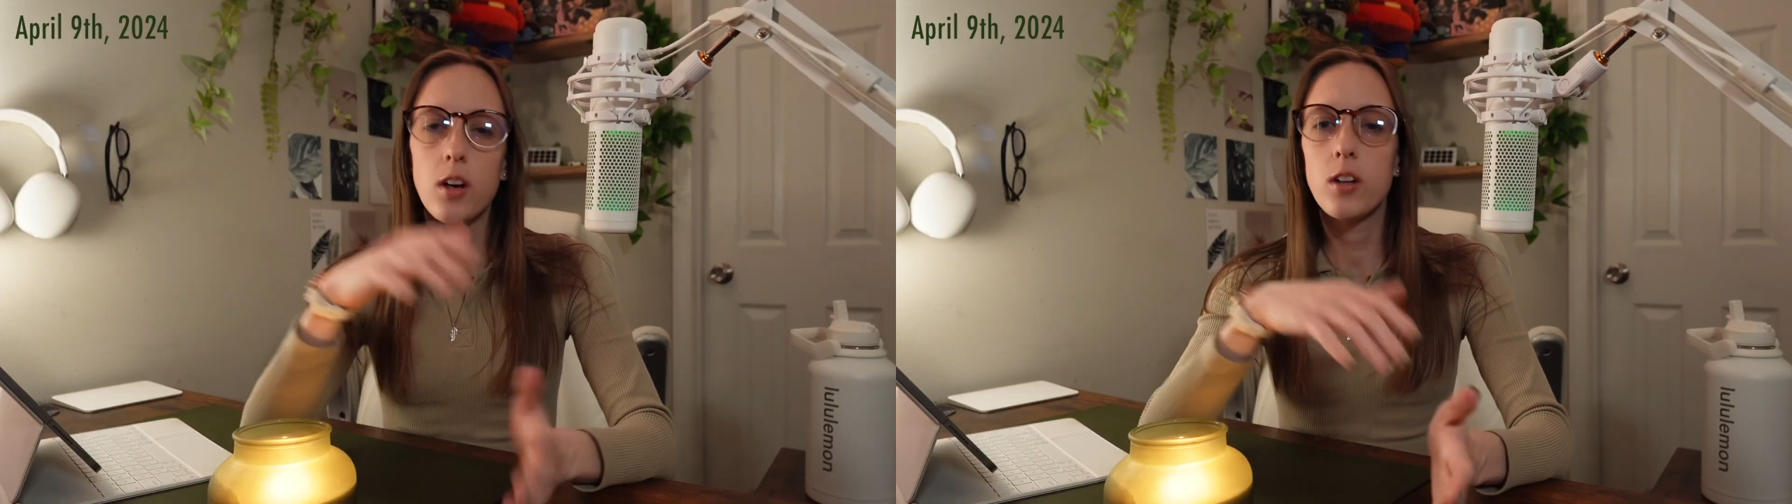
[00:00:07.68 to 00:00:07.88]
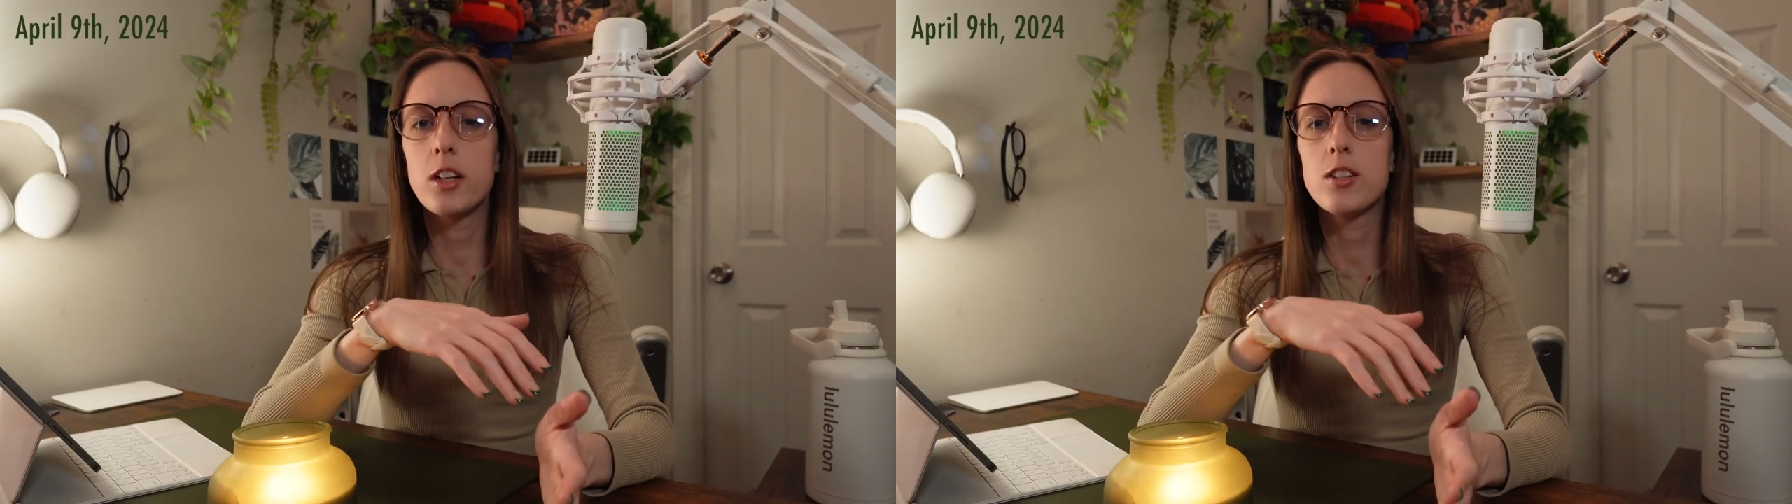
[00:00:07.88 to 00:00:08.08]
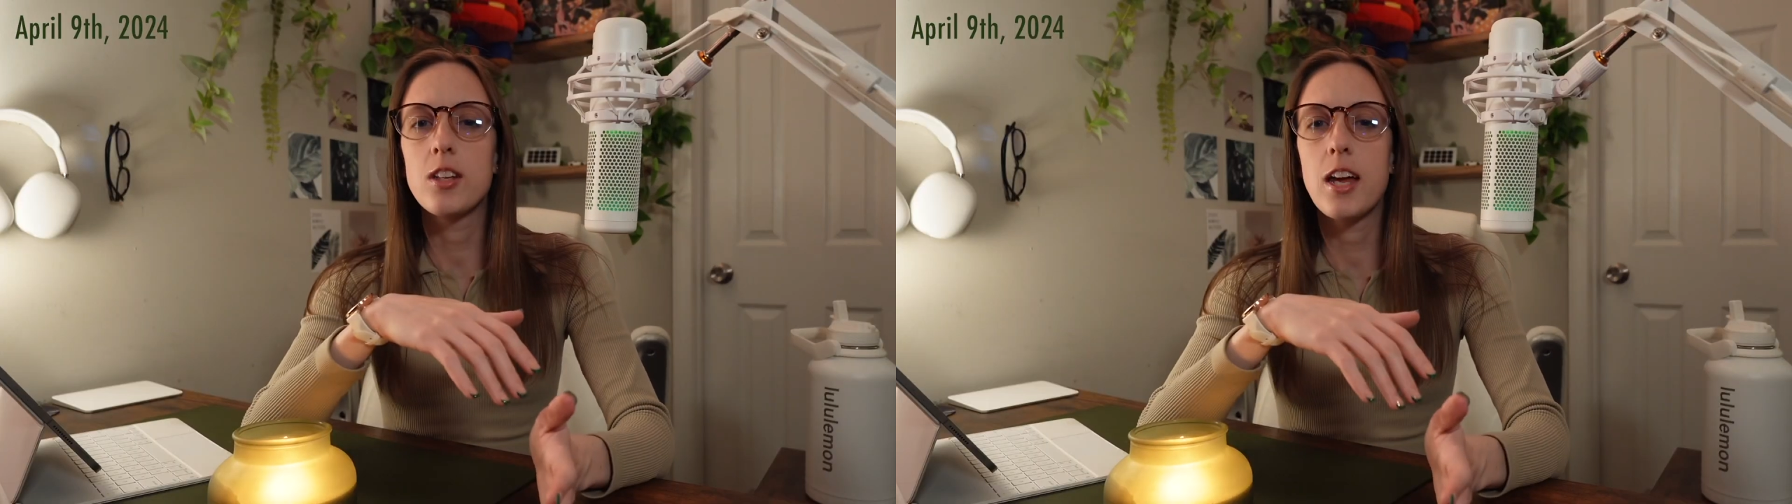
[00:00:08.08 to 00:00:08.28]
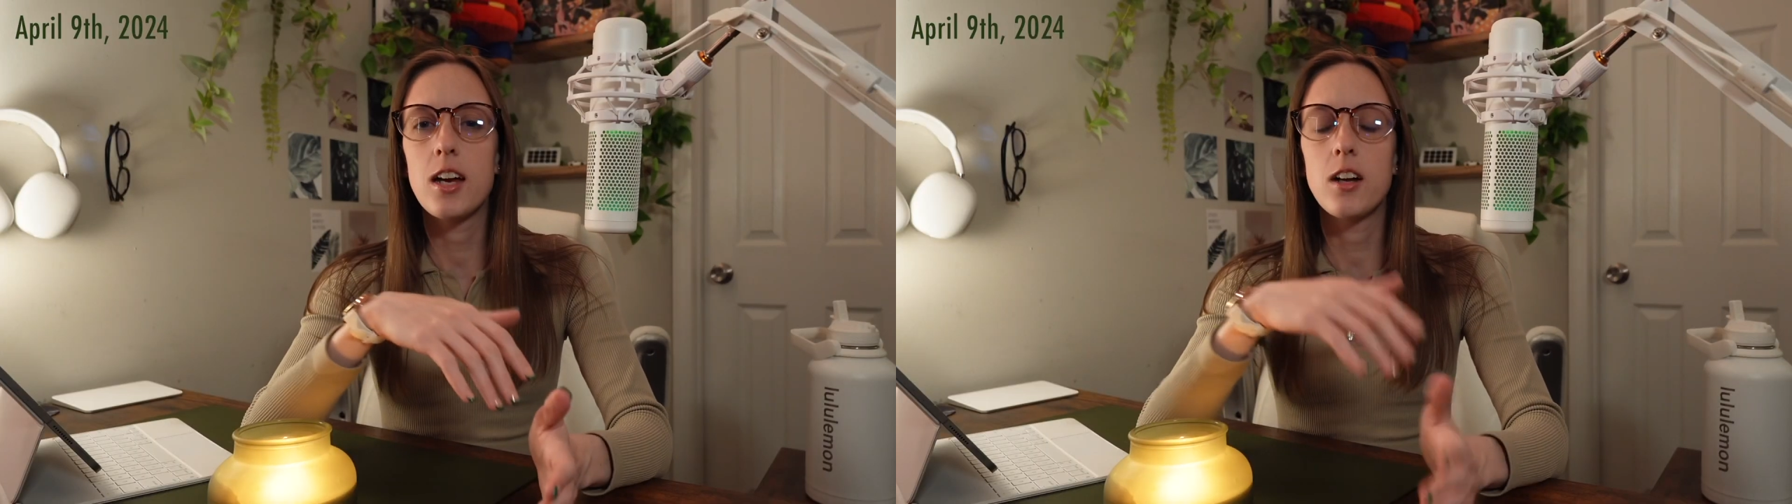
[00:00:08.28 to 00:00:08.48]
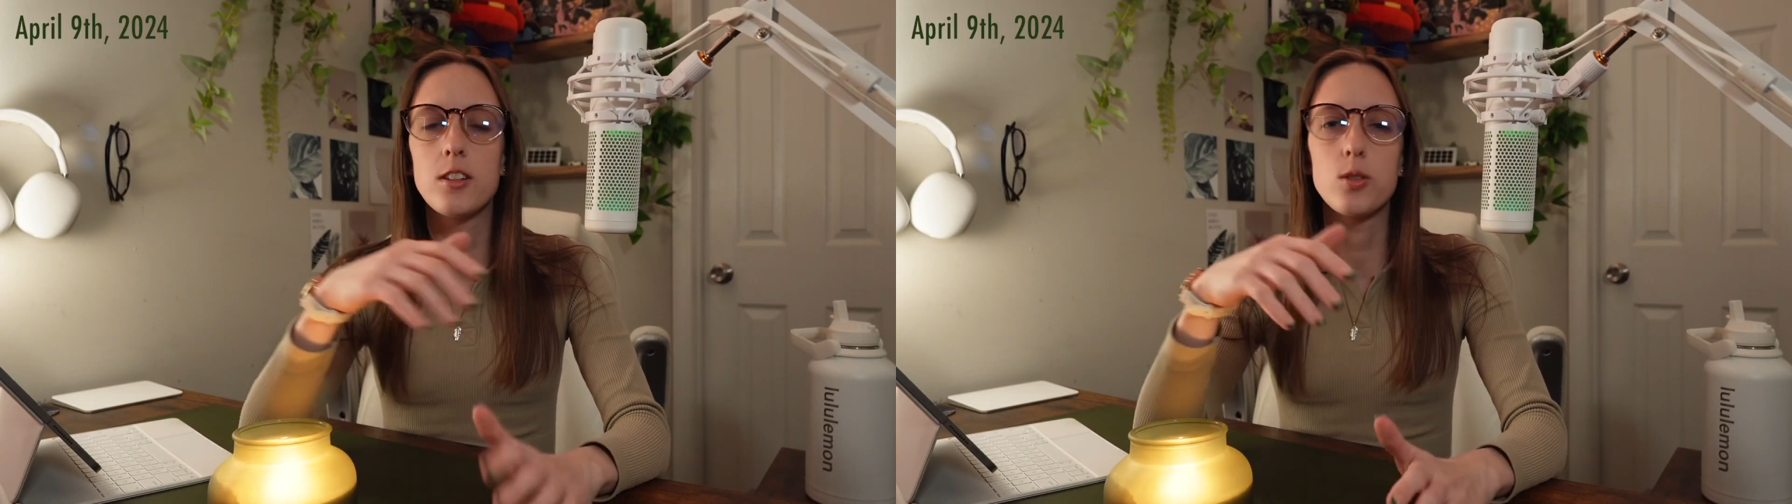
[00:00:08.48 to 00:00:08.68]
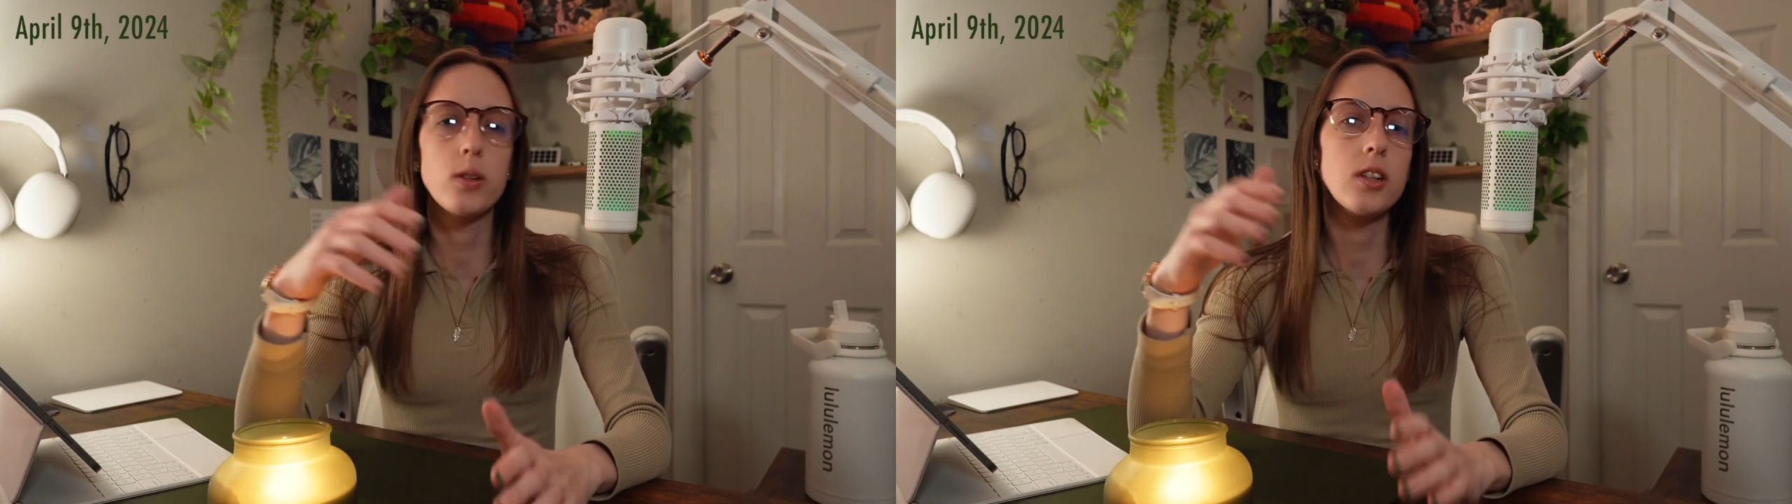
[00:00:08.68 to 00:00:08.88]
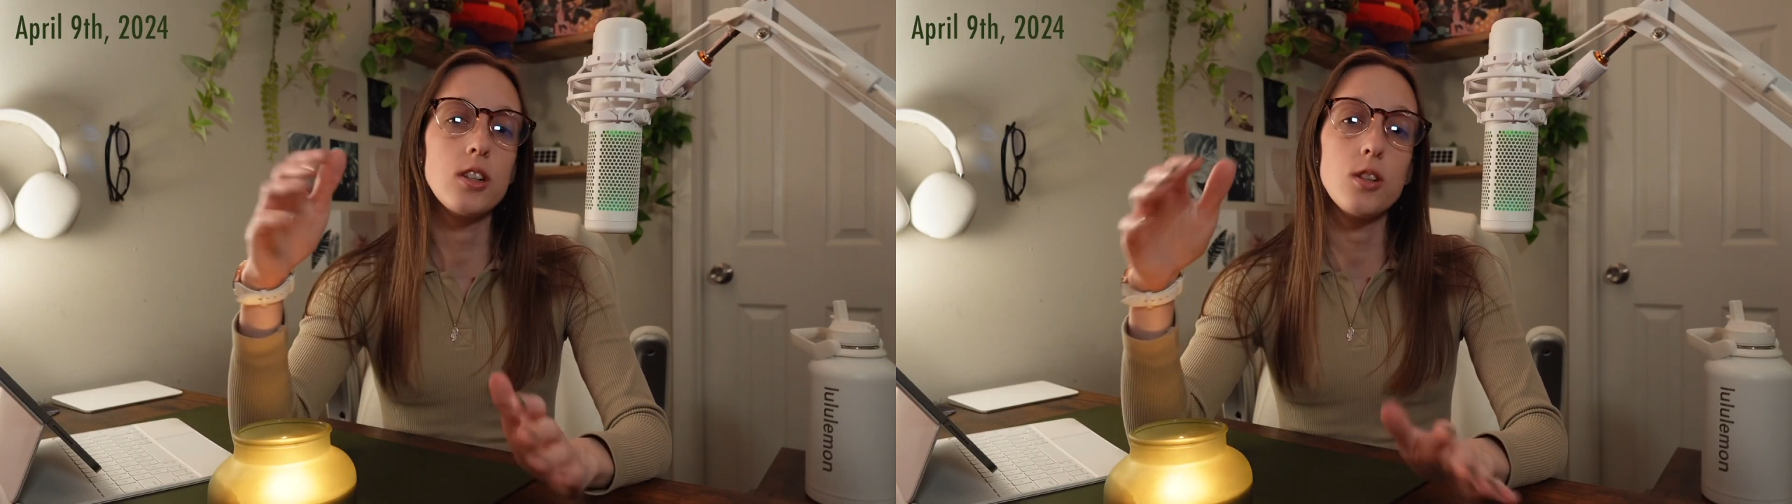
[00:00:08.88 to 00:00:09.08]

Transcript: Earlier today on the Toyota